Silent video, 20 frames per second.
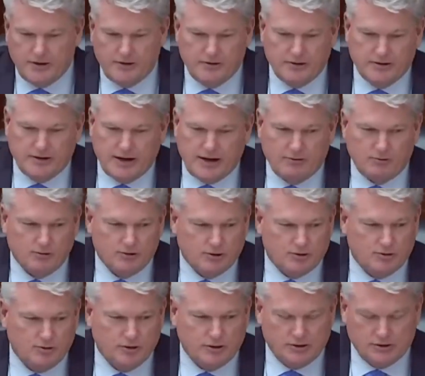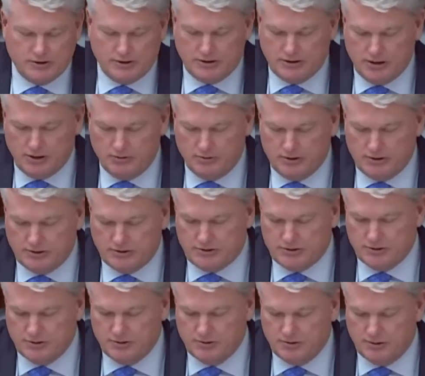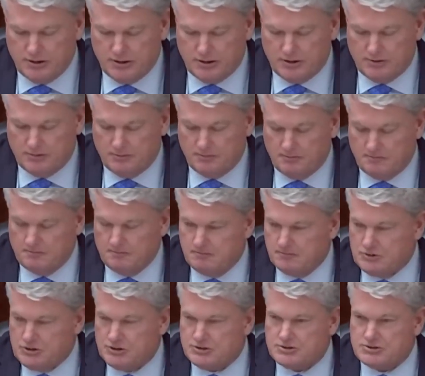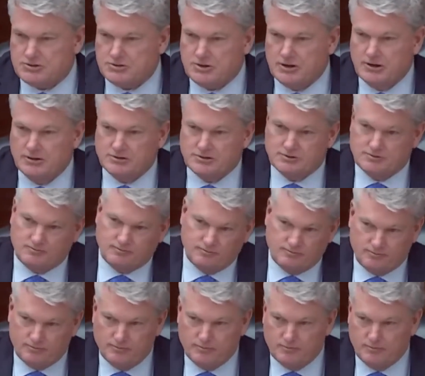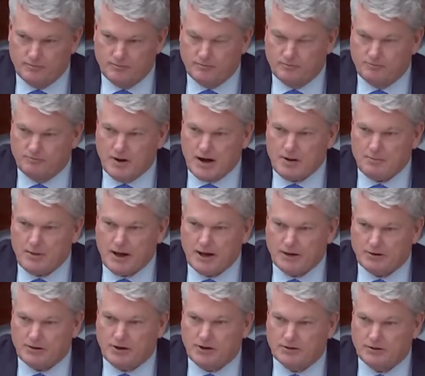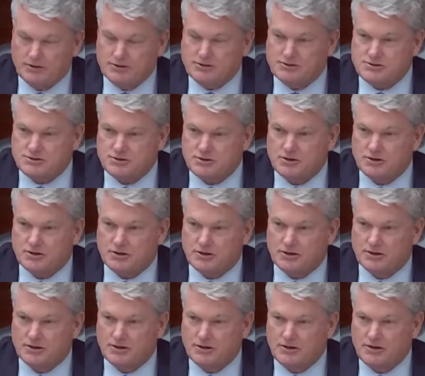area that I want to quickly go into, just as my background is trucking.